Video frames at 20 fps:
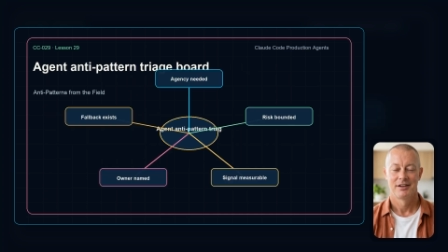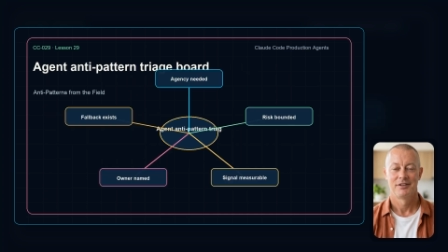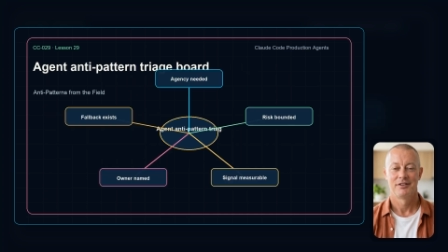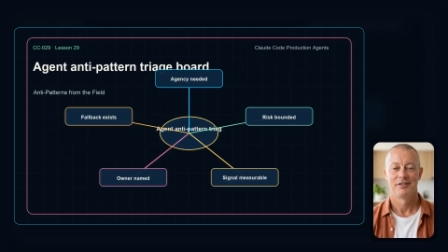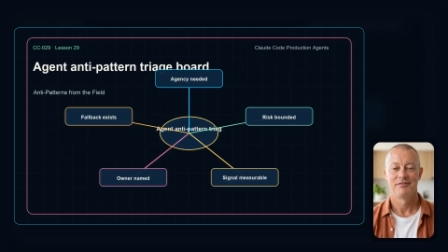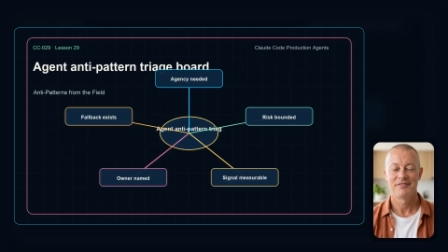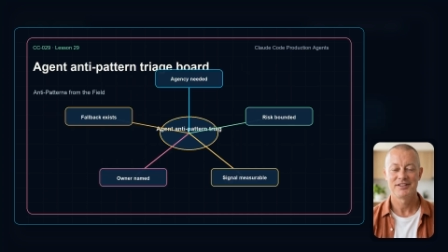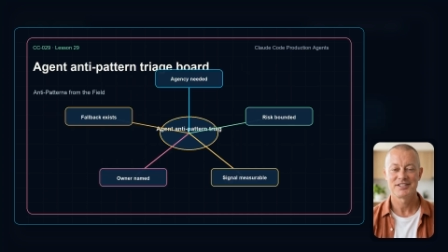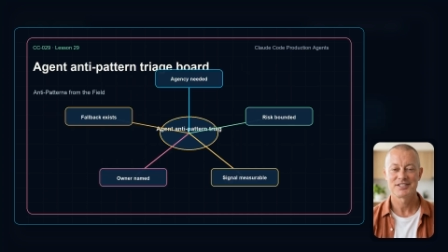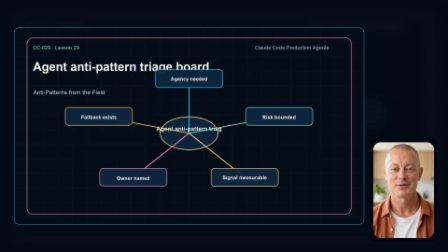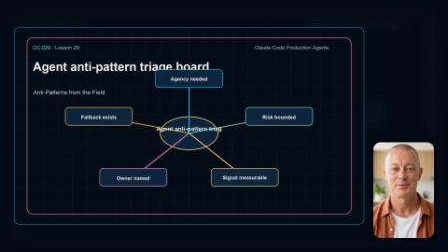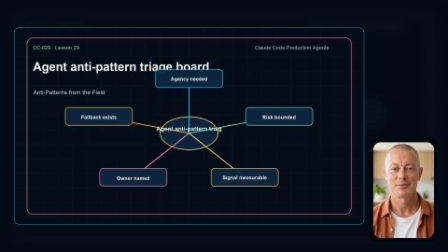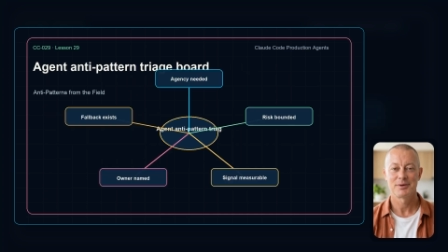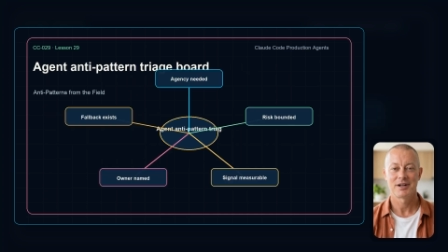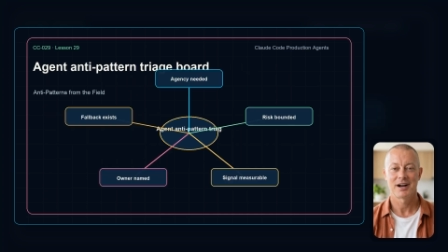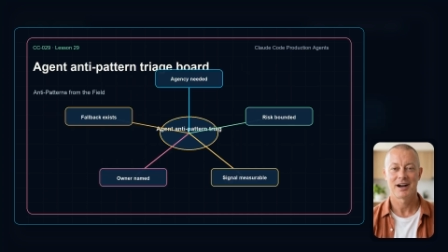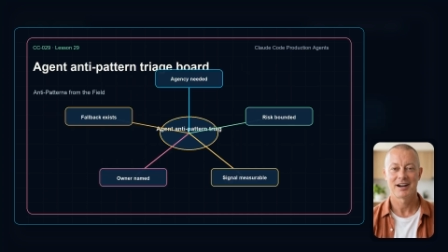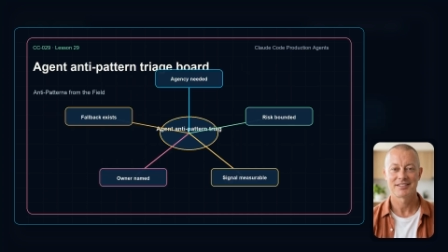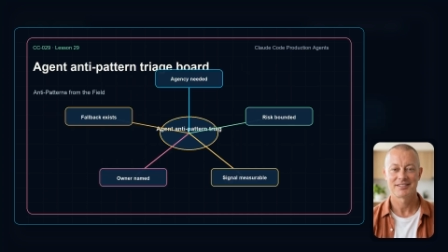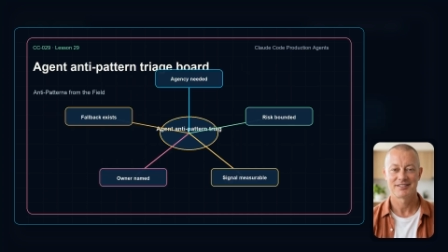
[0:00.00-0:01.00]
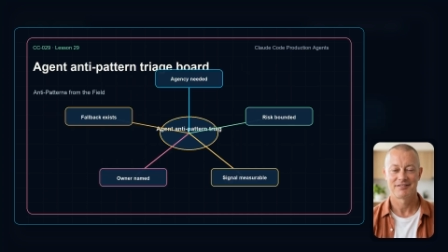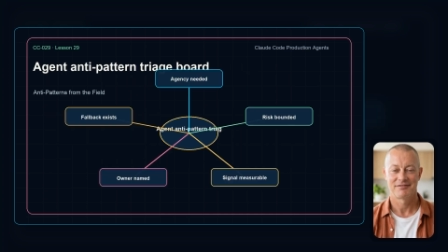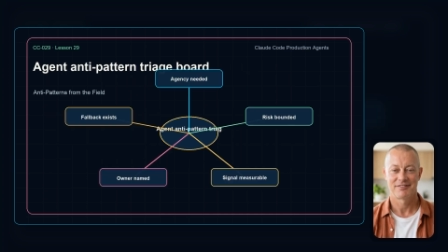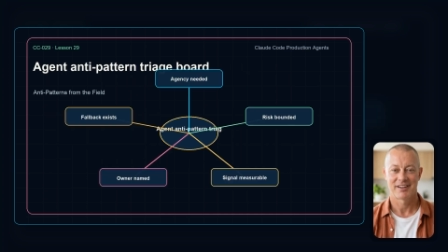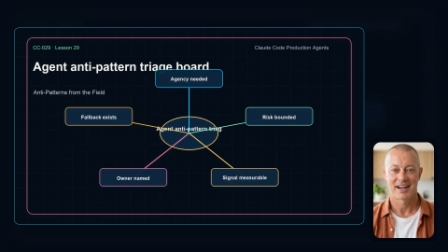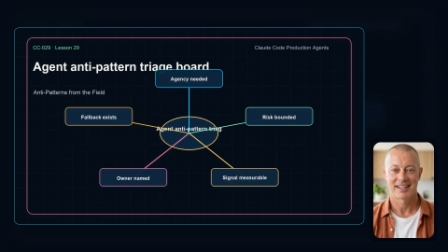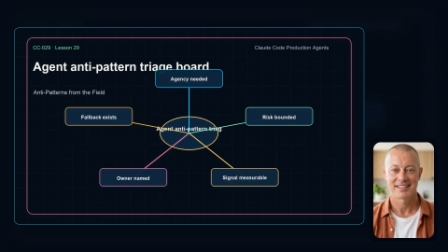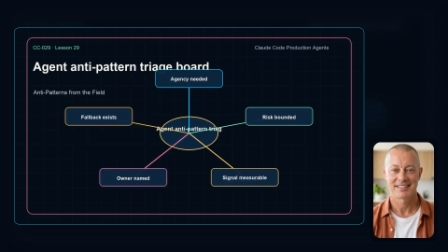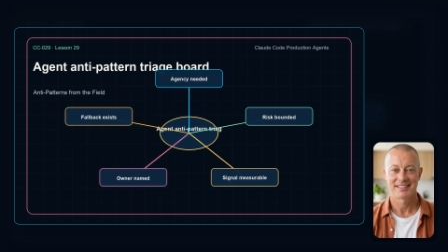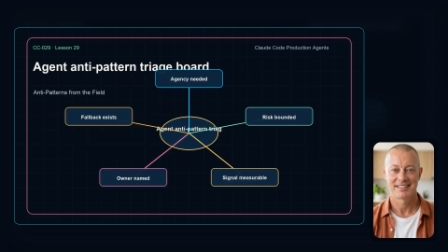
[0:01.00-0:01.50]
The visible
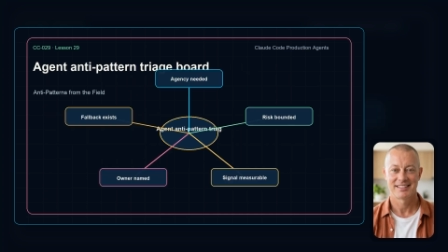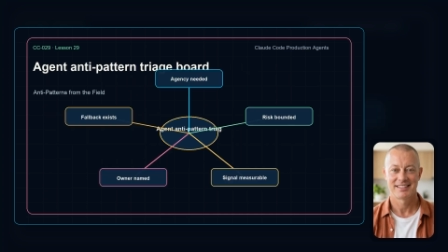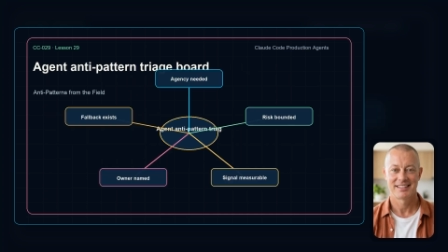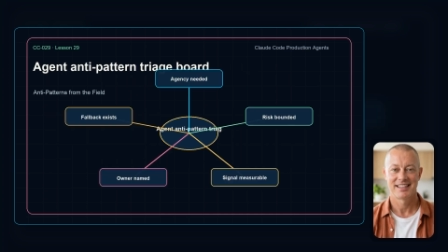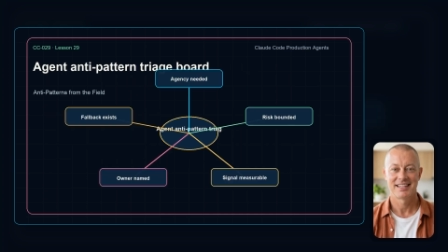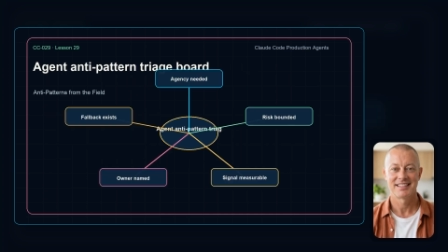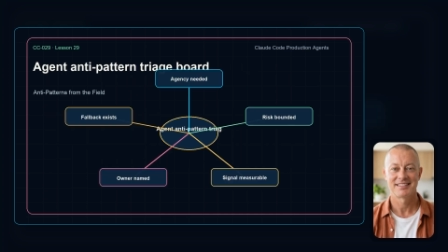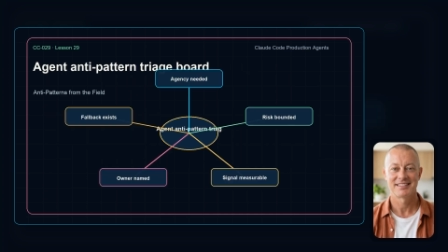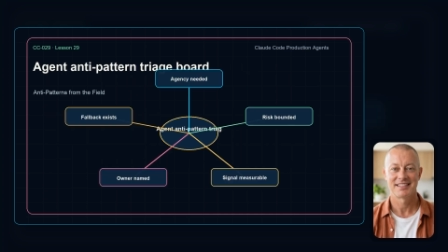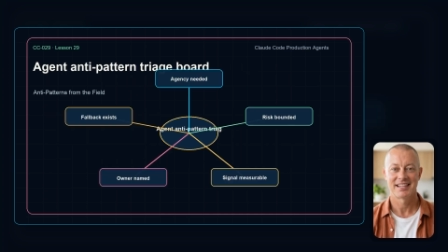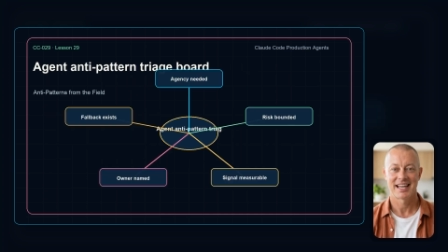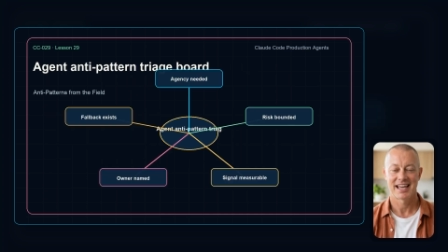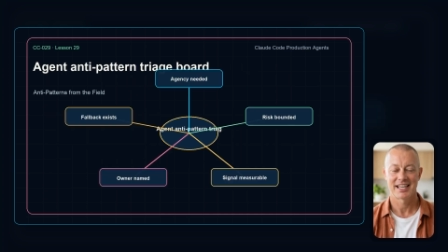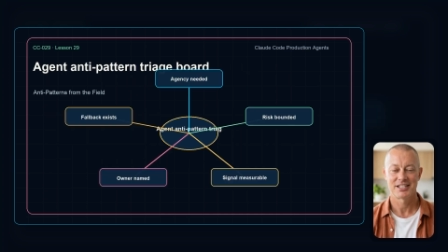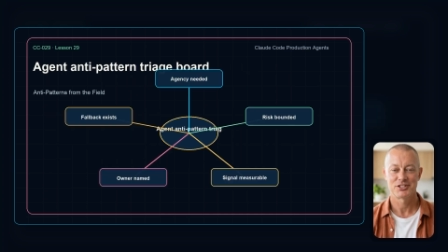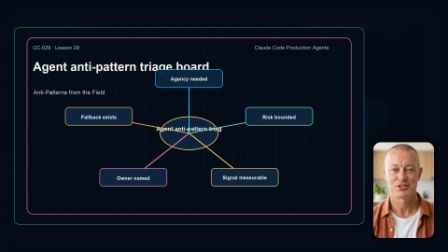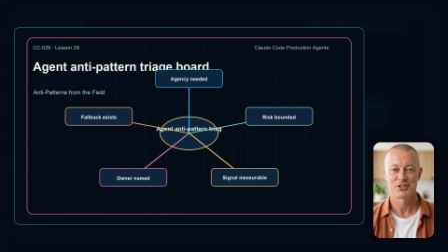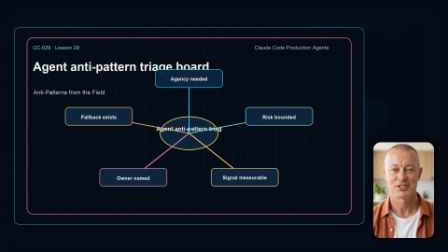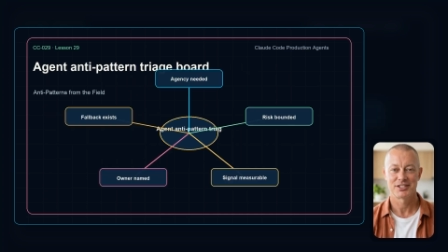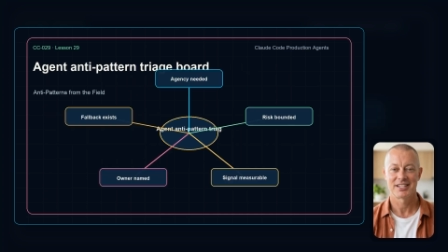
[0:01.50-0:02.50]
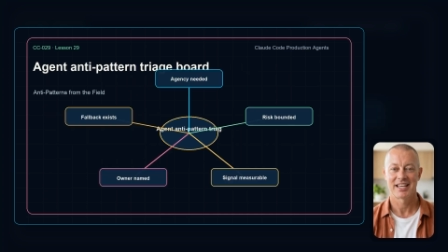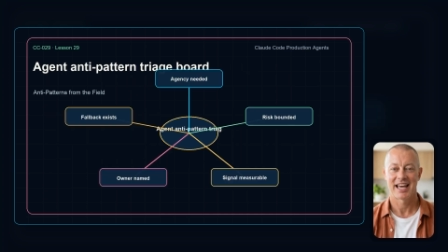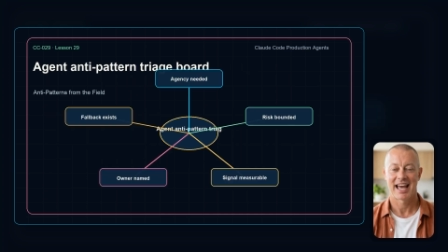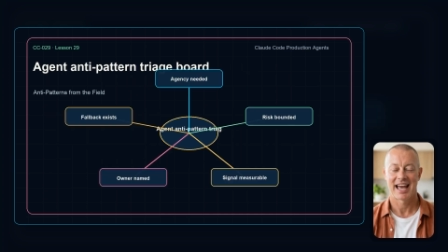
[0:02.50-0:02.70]
artifact is the agent